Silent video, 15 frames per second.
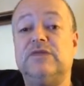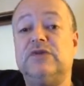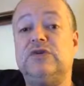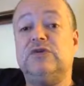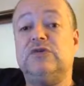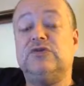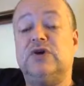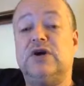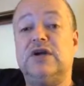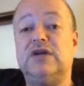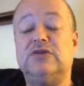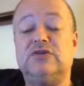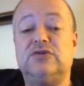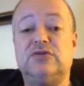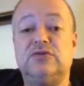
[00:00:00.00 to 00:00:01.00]
You're
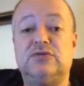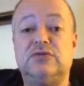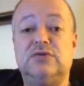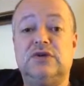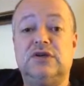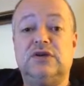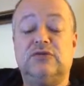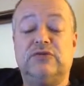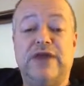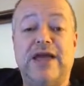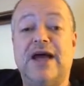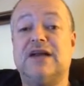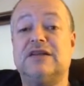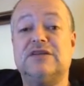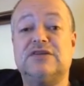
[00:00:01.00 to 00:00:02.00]
trying to
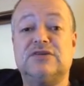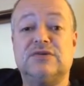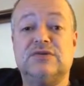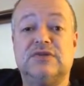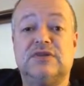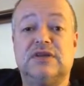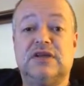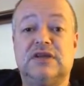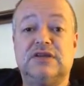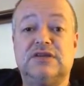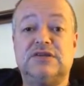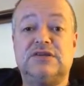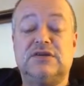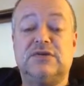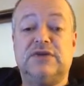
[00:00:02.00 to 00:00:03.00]
react to certain things,